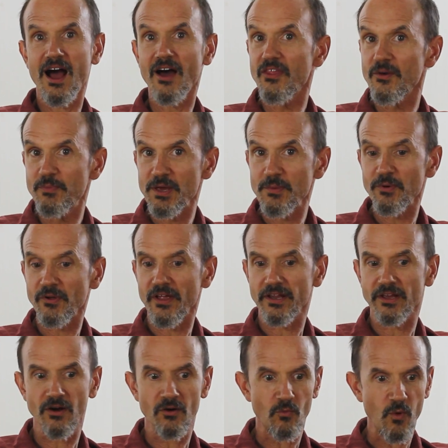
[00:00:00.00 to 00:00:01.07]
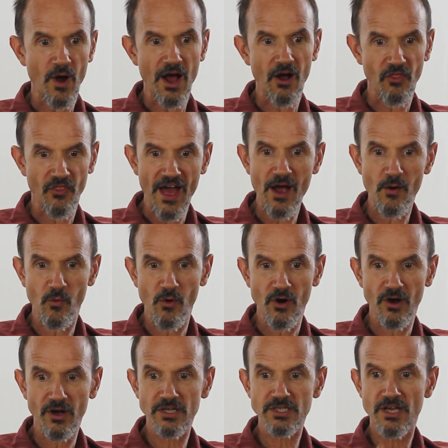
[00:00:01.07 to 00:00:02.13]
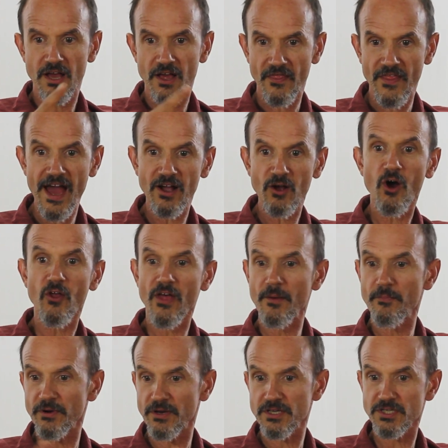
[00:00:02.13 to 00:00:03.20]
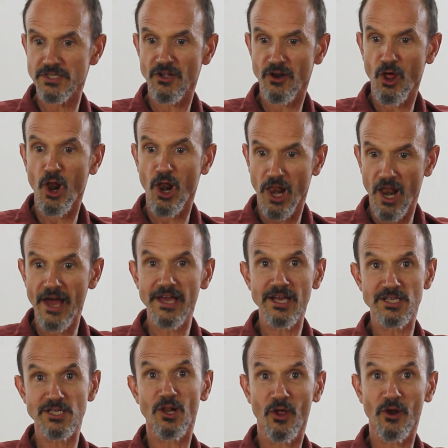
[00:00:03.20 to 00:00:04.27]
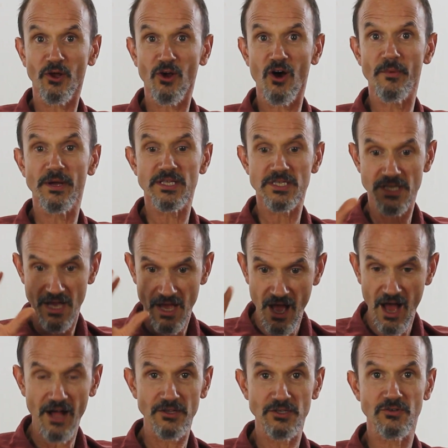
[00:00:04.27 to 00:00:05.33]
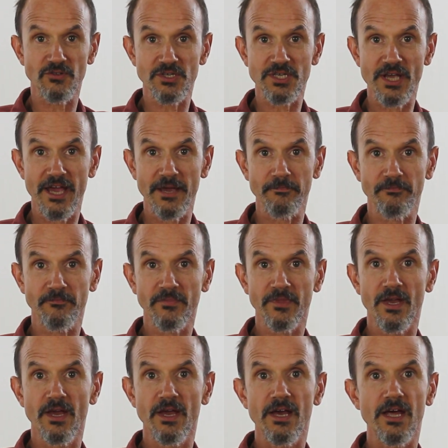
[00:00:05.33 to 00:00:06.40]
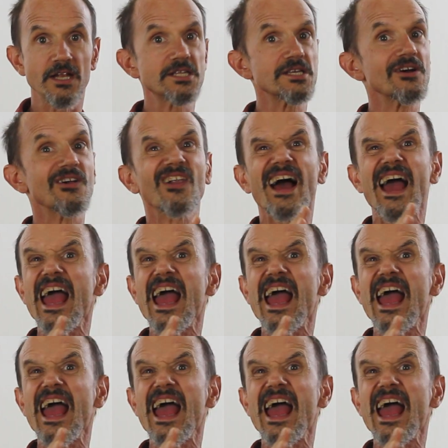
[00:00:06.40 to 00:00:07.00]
Other people then go, wow, that worked, That got that person a lot of likes, a lot of comments. I'll do the same. Until